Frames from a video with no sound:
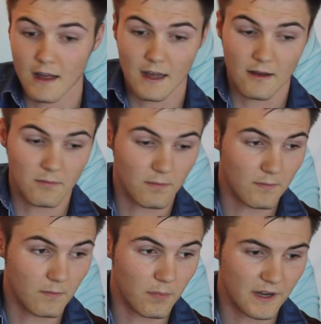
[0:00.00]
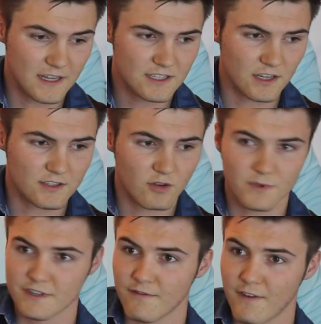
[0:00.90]
Uh, but he's got so
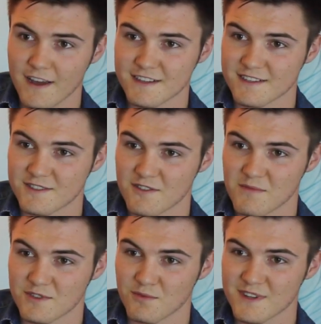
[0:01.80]
much advice and so much